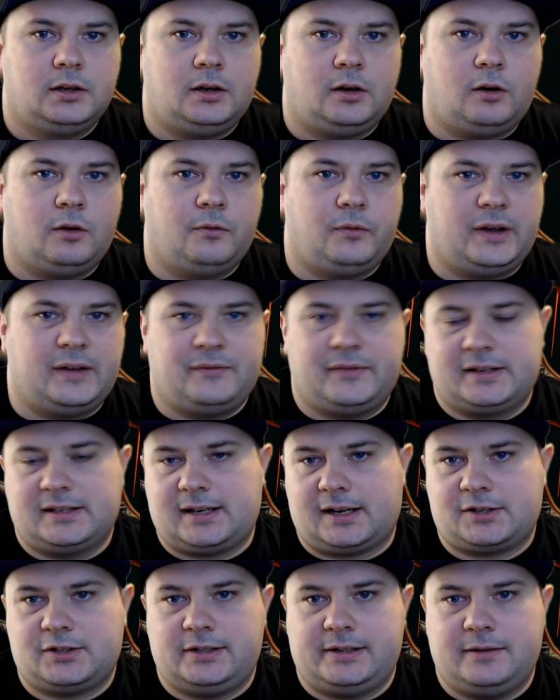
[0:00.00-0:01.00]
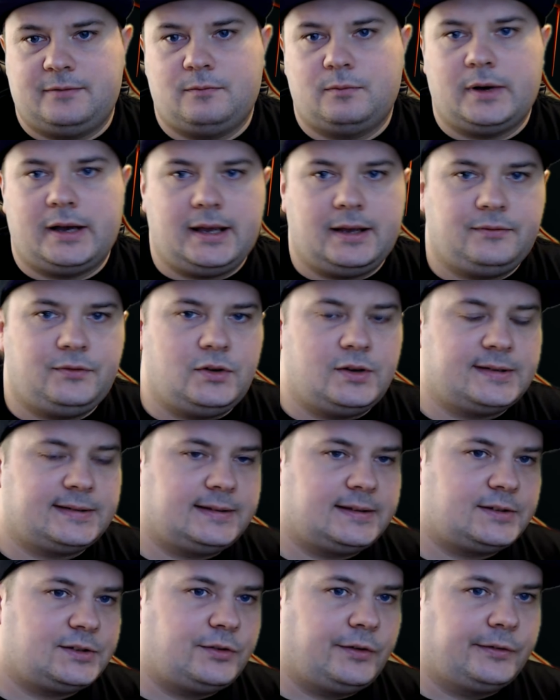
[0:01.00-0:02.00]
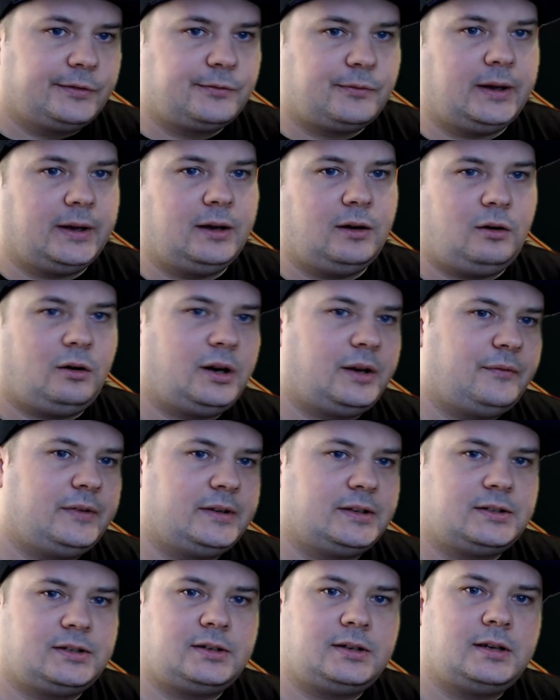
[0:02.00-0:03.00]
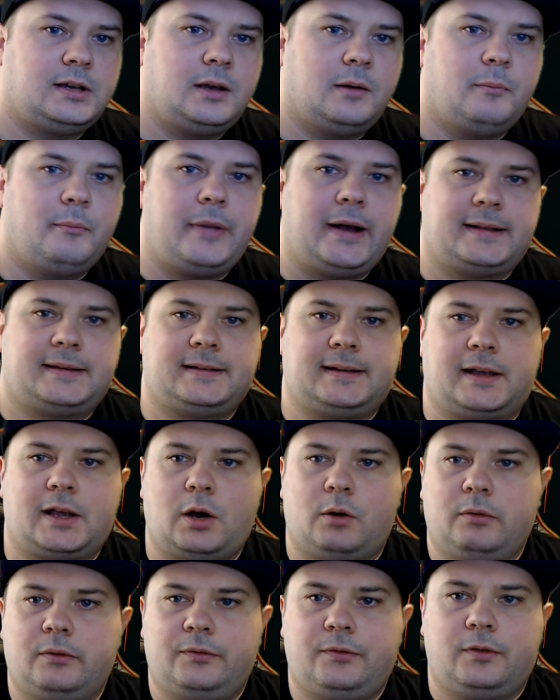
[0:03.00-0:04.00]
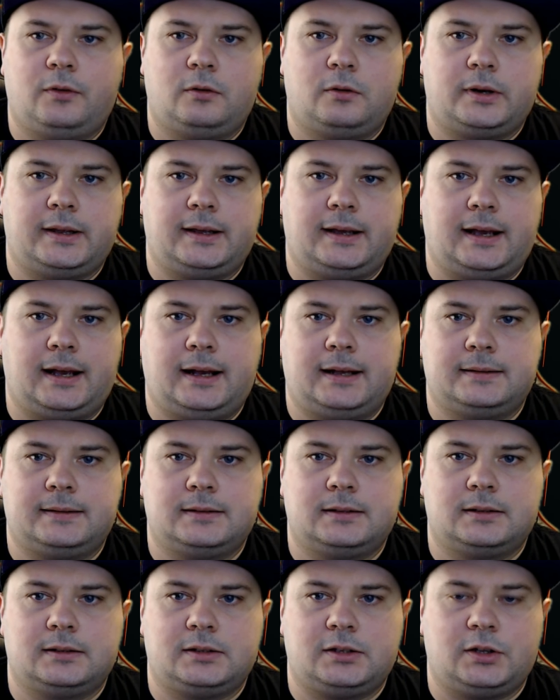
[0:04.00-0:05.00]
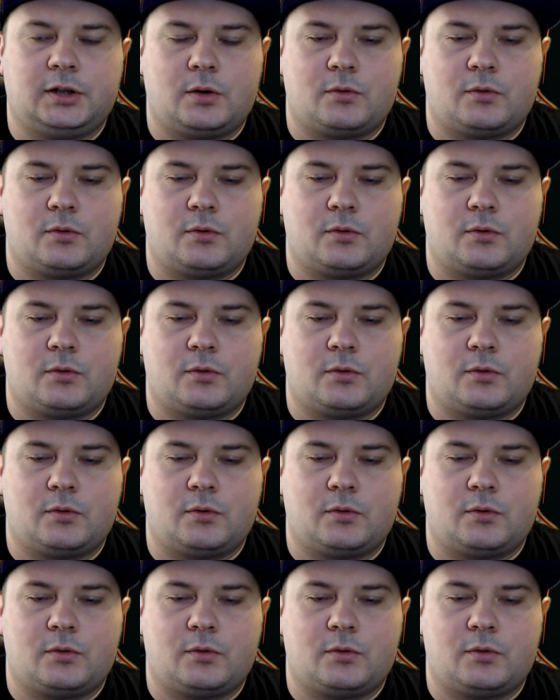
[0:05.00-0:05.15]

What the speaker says: of if it's actually worth using the software, or if it's better going for it and